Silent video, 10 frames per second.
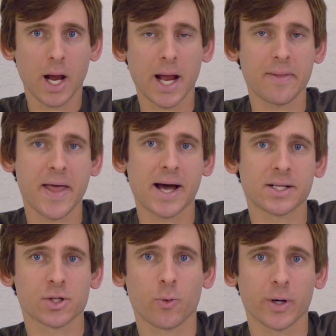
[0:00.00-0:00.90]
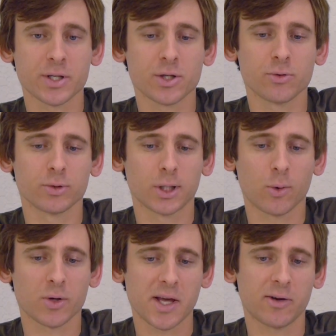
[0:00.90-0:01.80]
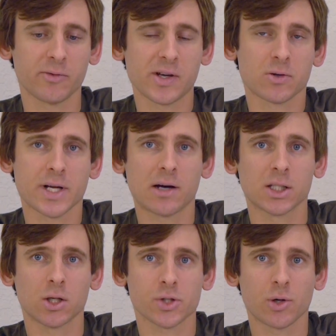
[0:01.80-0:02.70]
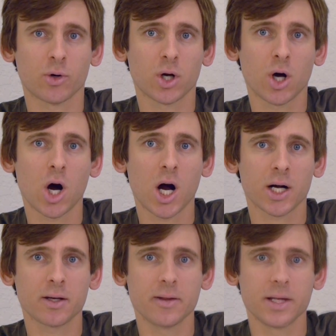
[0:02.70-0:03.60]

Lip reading: and that is going to lower the elevator down and also cock